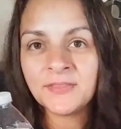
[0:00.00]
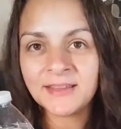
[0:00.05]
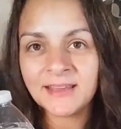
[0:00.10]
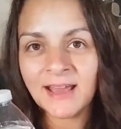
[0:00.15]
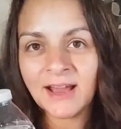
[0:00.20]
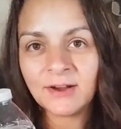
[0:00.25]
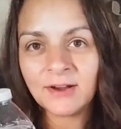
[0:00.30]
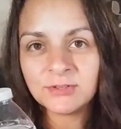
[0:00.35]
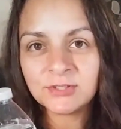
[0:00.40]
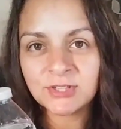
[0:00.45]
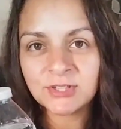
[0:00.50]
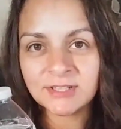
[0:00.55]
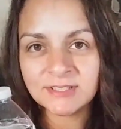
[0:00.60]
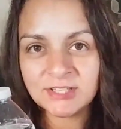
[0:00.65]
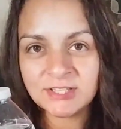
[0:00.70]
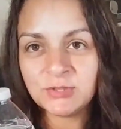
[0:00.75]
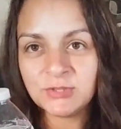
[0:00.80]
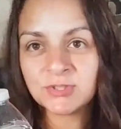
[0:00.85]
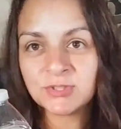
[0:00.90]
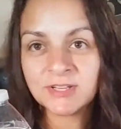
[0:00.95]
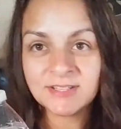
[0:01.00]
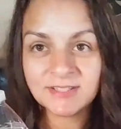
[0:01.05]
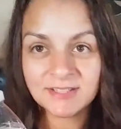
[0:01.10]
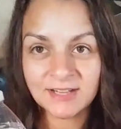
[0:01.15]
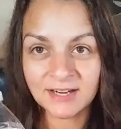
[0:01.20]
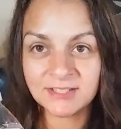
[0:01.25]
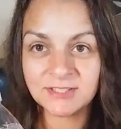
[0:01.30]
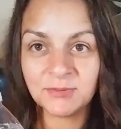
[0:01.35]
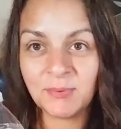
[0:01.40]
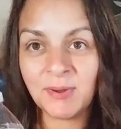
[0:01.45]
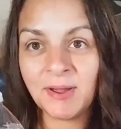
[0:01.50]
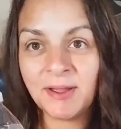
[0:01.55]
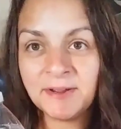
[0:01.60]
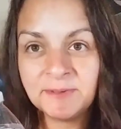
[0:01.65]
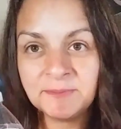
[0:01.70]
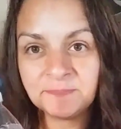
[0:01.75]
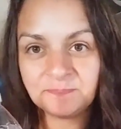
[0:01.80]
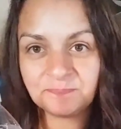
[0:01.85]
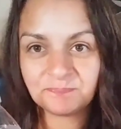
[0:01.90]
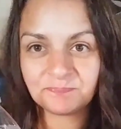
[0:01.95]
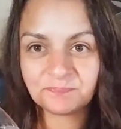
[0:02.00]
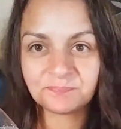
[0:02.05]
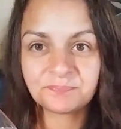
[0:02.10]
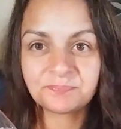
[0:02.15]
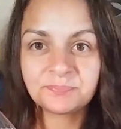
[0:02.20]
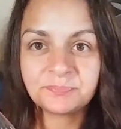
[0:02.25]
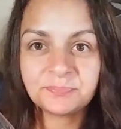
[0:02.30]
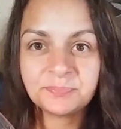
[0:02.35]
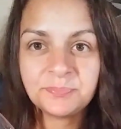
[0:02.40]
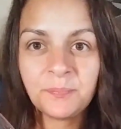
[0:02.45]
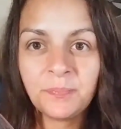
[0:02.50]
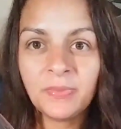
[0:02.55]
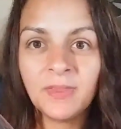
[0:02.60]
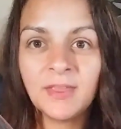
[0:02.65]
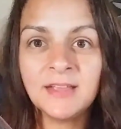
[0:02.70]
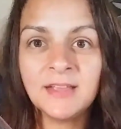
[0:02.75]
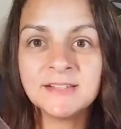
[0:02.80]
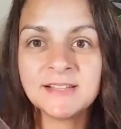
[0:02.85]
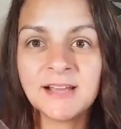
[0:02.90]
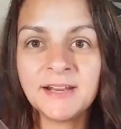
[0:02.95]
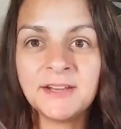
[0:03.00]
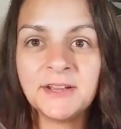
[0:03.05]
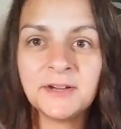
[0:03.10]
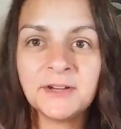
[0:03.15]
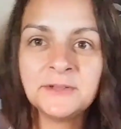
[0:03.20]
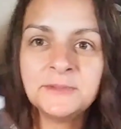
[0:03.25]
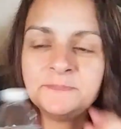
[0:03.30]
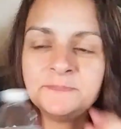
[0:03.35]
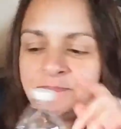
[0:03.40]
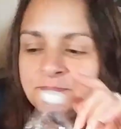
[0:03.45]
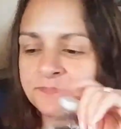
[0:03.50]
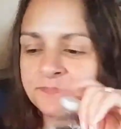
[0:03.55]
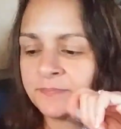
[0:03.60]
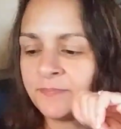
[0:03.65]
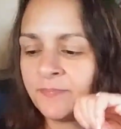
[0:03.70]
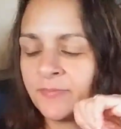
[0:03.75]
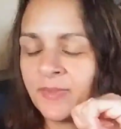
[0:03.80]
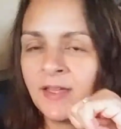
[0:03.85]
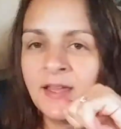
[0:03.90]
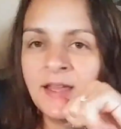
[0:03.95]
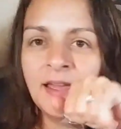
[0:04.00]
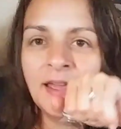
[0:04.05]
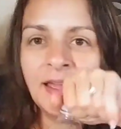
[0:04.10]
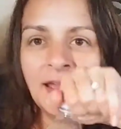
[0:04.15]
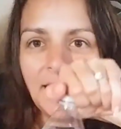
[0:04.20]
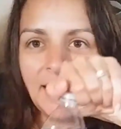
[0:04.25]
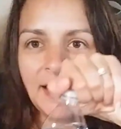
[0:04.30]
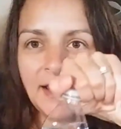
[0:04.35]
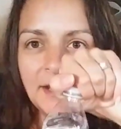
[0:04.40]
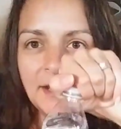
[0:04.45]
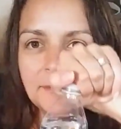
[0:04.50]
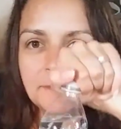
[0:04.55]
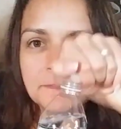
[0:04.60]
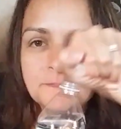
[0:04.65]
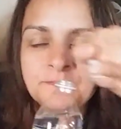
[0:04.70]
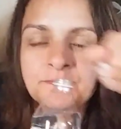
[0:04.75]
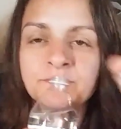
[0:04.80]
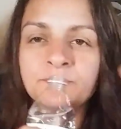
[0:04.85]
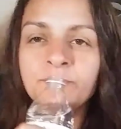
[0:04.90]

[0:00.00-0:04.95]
the couch because it's usually tucked away inside here. And